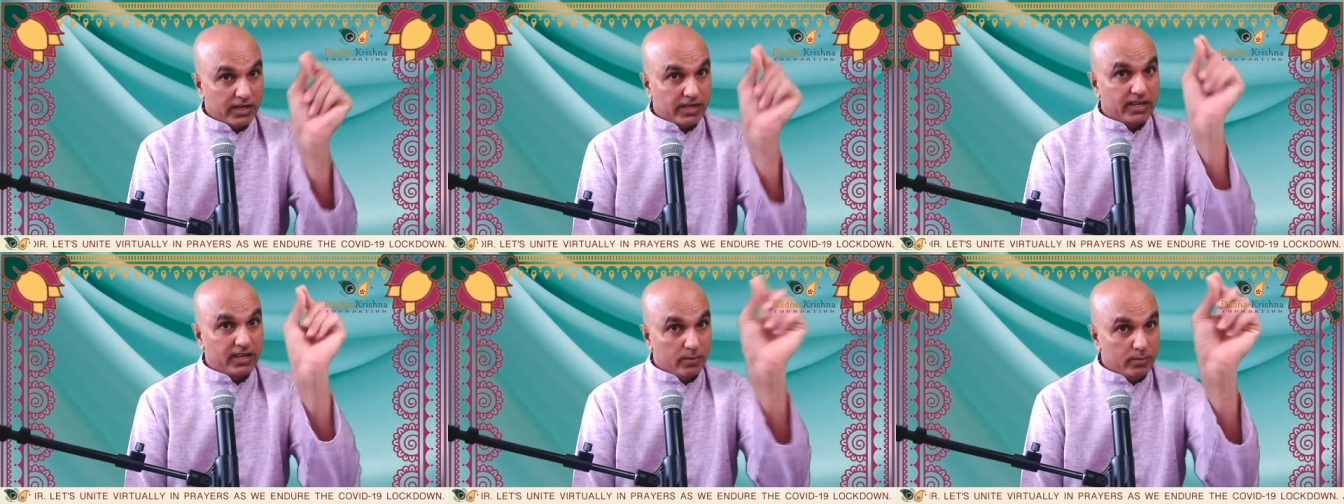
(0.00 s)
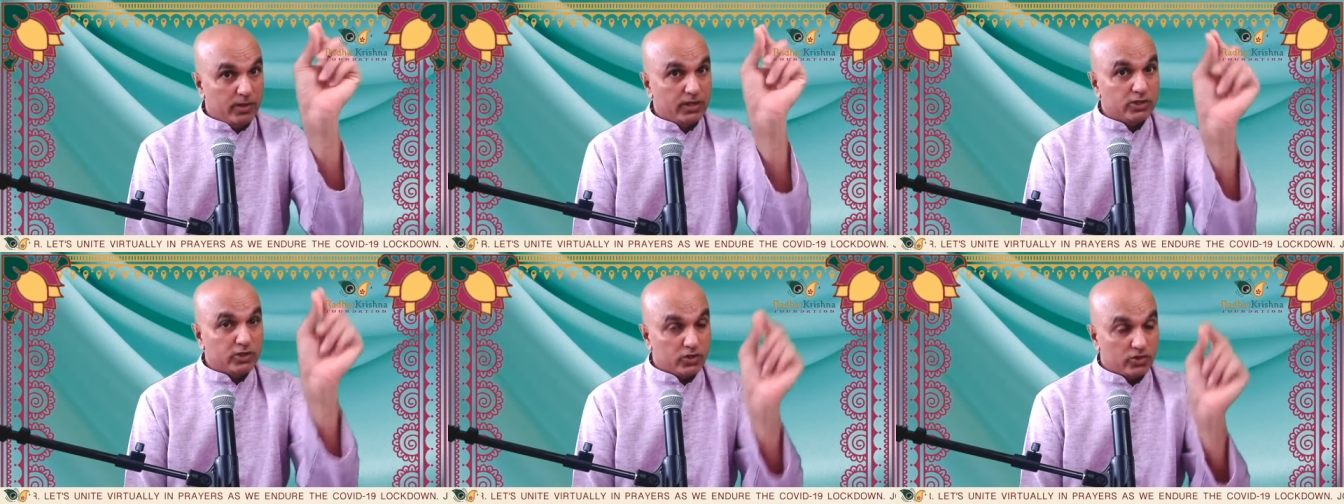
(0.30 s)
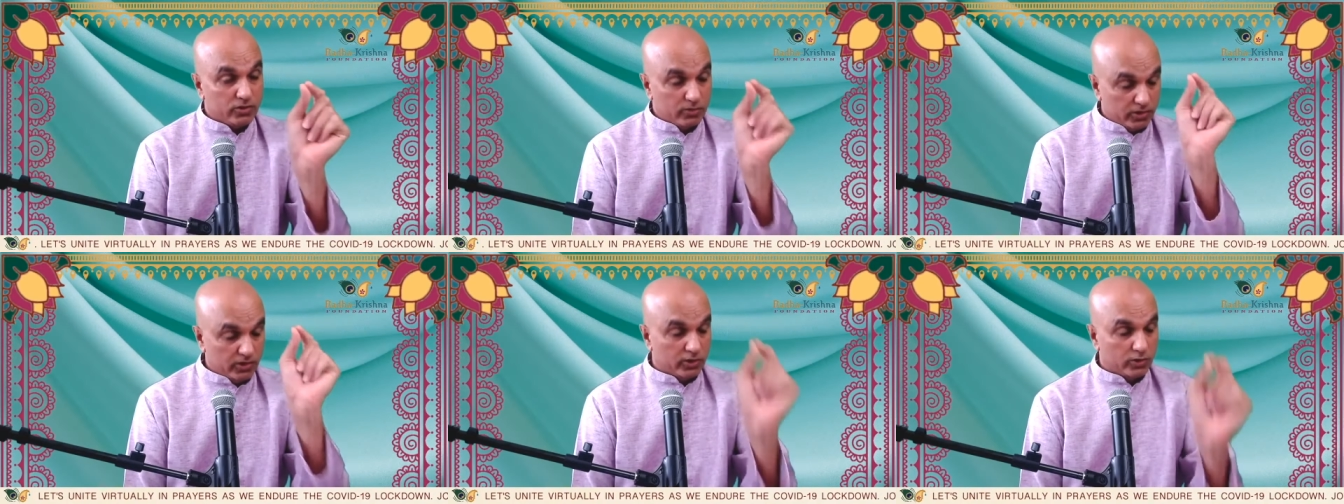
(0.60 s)
Money
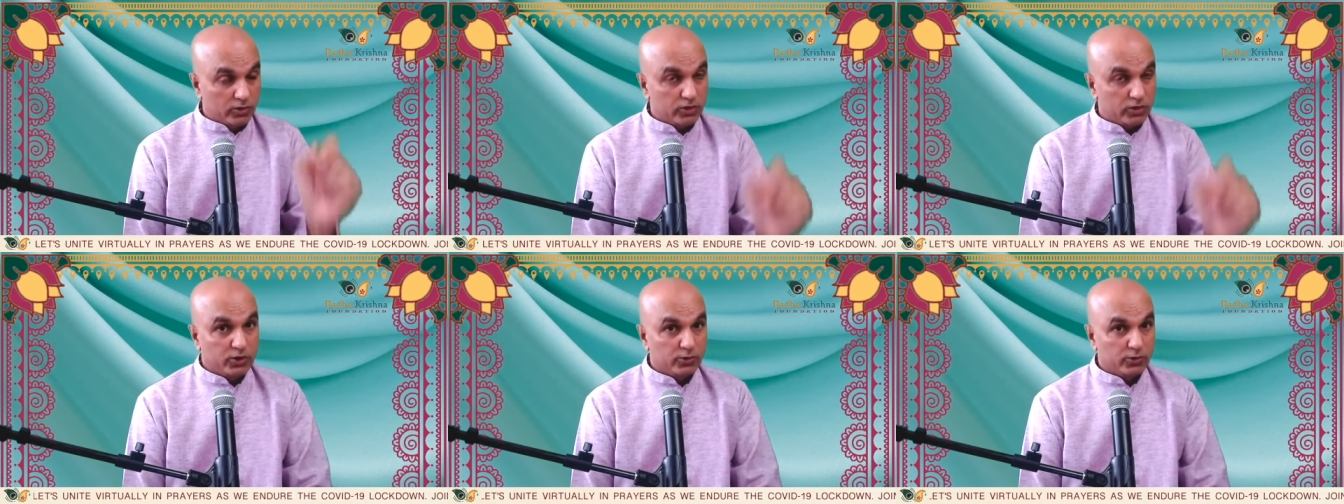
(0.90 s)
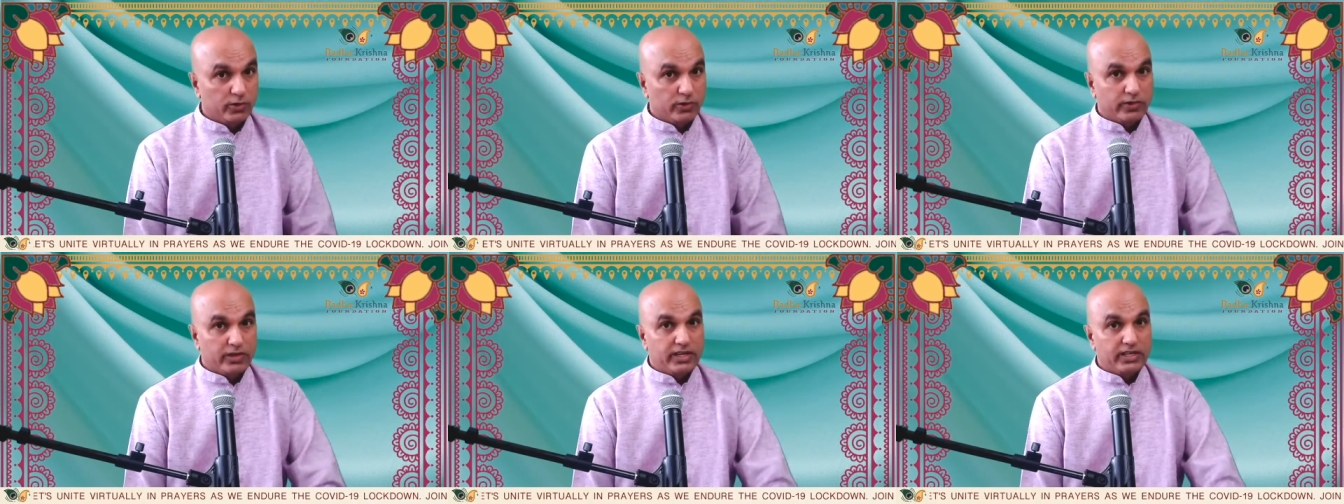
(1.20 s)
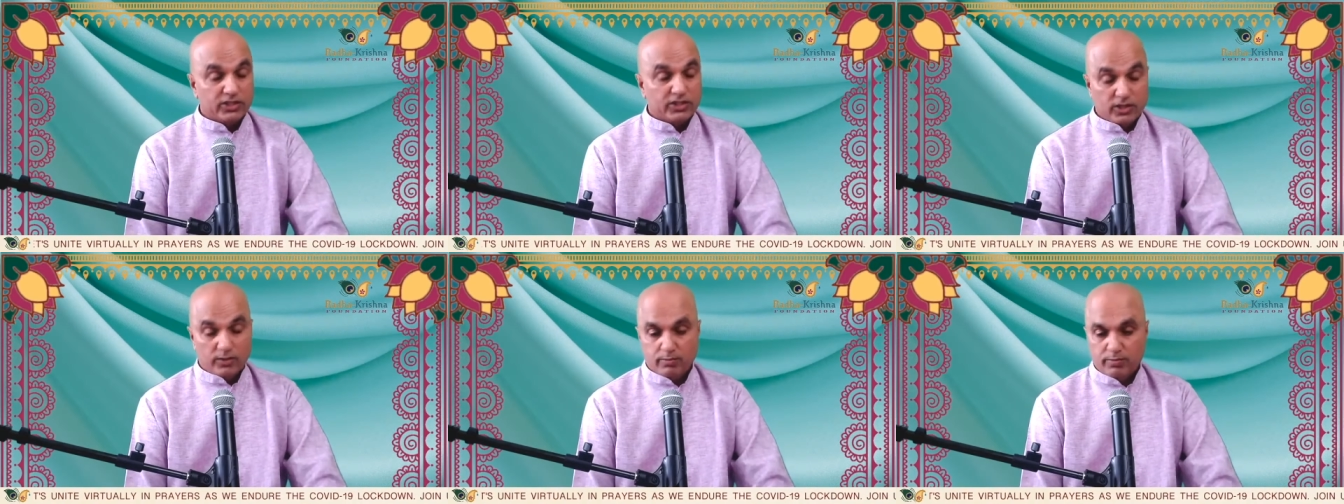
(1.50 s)
means, you know,
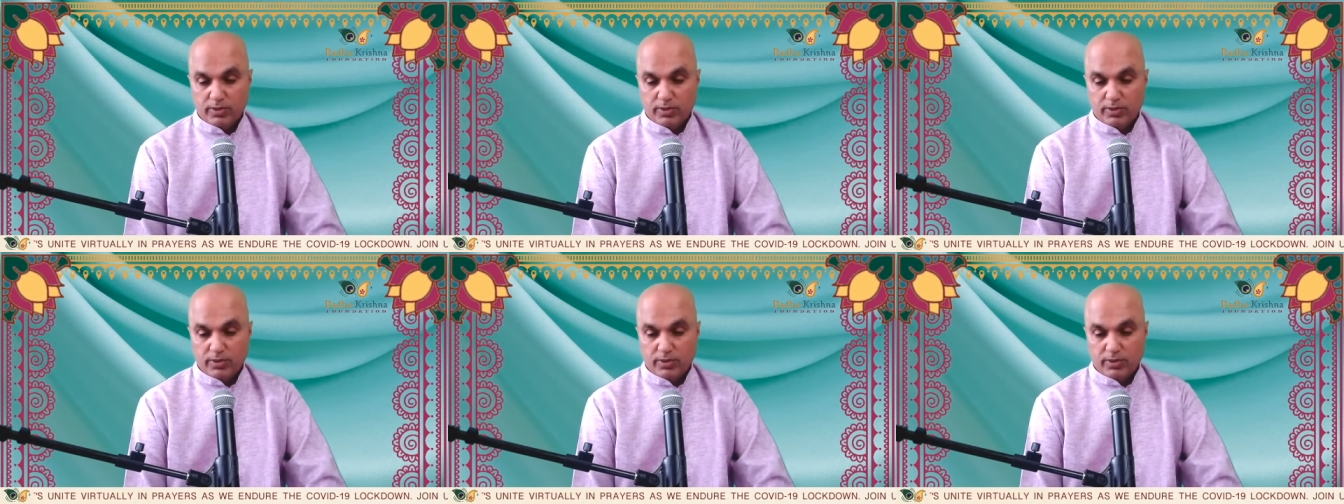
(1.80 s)
jewelry.